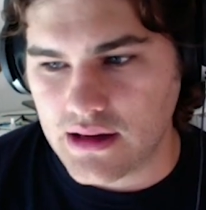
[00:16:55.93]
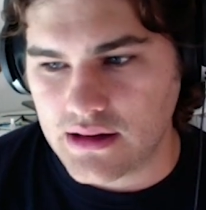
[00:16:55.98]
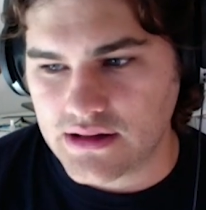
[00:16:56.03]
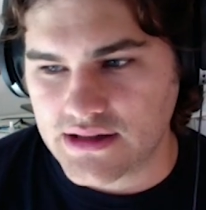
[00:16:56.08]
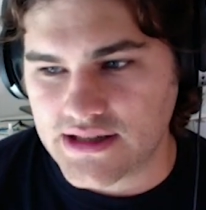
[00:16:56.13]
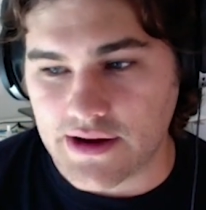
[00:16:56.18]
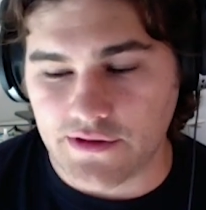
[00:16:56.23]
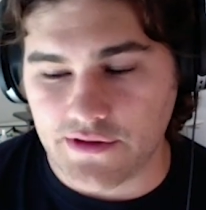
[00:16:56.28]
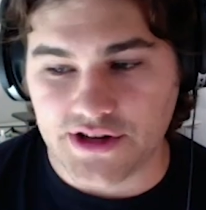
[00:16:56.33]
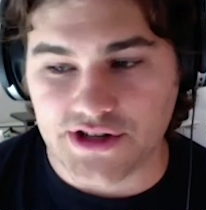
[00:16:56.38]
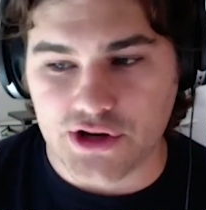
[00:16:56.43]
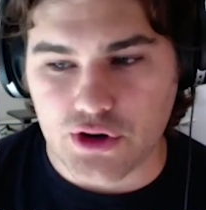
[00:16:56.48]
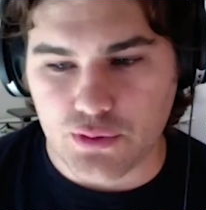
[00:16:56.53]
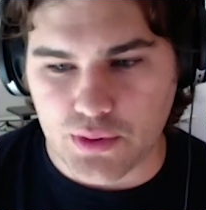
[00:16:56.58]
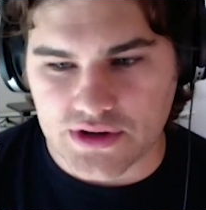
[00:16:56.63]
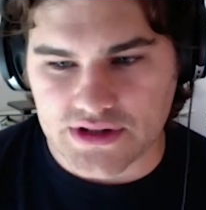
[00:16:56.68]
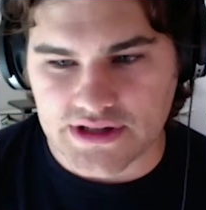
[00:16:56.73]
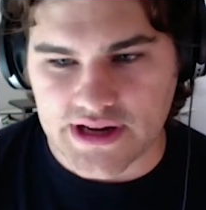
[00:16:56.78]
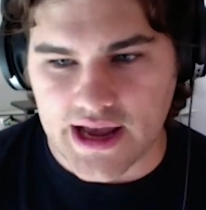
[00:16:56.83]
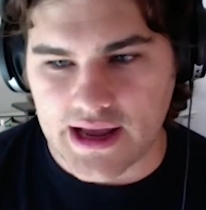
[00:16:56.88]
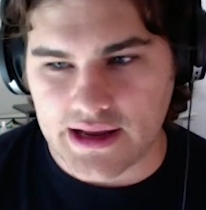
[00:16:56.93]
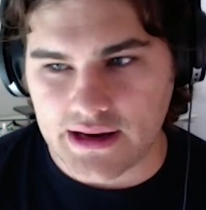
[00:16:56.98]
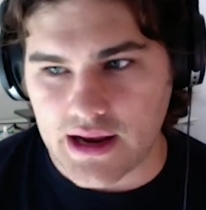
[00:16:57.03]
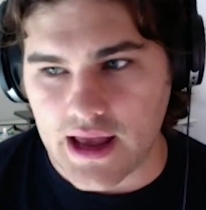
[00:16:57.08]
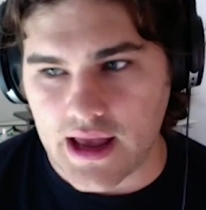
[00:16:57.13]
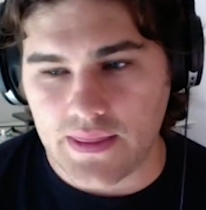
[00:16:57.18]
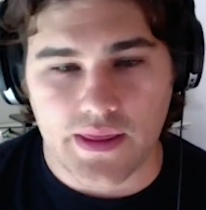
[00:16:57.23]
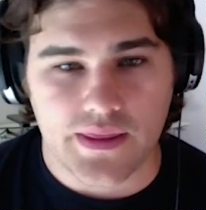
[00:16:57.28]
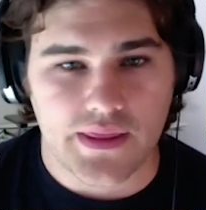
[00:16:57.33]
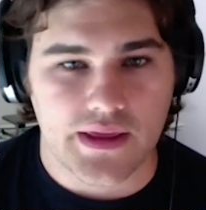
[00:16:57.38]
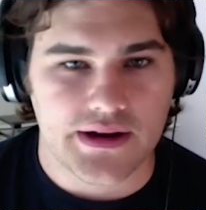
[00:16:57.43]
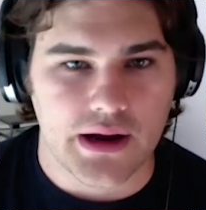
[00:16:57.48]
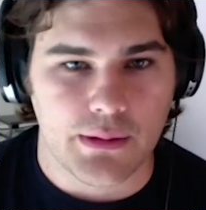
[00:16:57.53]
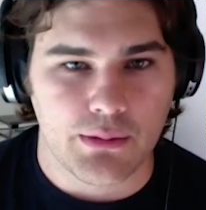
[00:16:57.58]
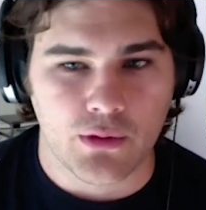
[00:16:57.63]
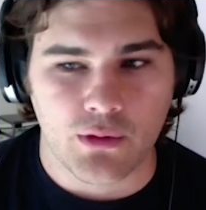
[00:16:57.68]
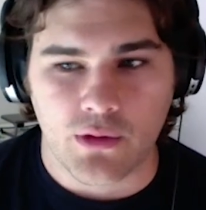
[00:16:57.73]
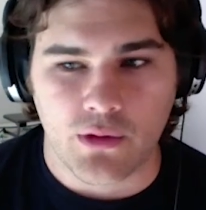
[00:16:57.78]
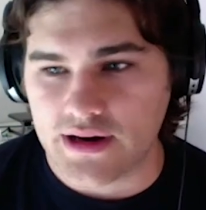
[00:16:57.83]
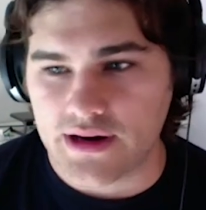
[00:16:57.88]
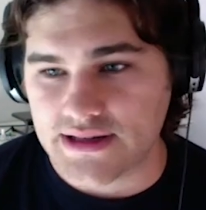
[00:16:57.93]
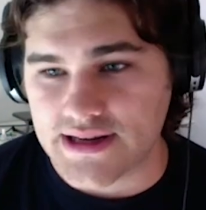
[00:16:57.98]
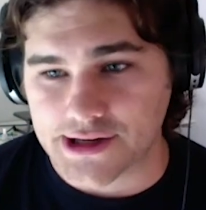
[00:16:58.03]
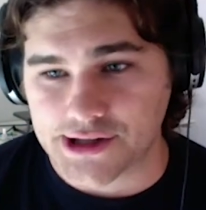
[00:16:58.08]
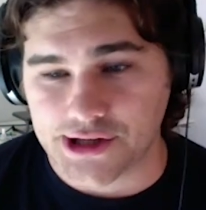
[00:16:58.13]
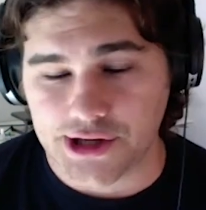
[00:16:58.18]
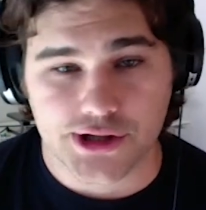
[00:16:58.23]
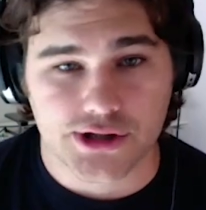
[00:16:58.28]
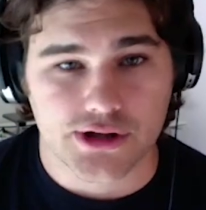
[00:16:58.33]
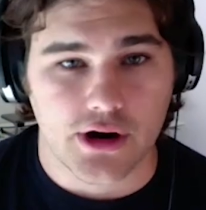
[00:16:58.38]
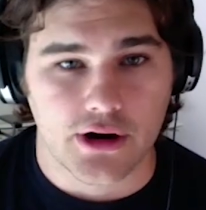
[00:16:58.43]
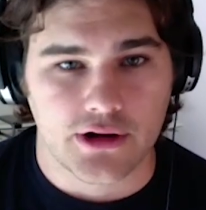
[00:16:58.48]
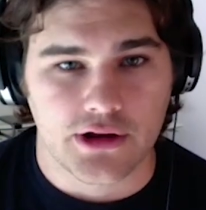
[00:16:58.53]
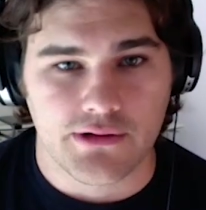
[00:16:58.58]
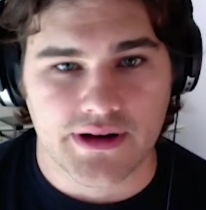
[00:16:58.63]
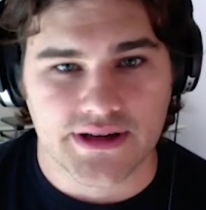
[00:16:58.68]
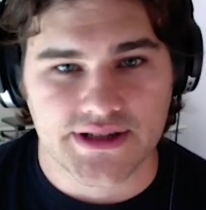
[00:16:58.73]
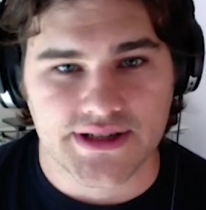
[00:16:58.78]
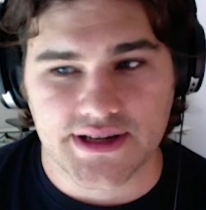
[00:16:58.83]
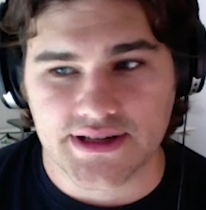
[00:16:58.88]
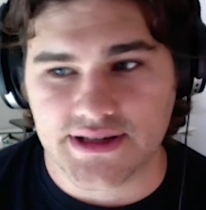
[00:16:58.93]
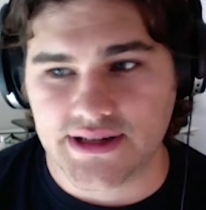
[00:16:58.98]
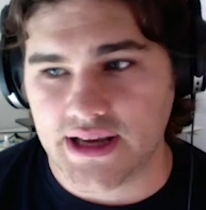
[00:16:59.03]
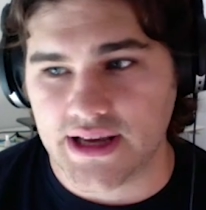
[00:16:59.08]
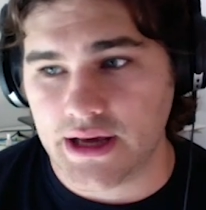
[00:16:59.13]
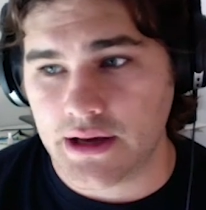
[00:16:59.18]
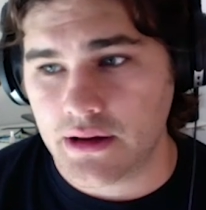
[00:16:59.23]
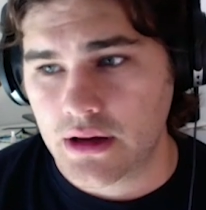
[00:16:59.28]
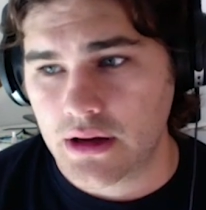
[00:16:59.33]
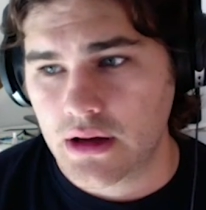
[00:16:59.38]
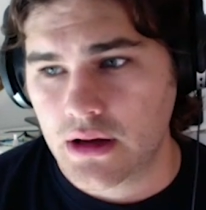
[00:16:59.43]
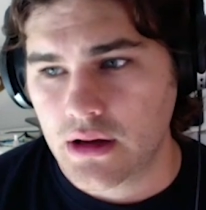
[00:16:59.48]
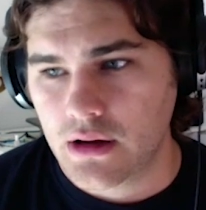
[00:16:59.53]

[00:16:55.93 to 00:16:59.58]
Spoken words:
72%, and then the number one is actually Shark USDC,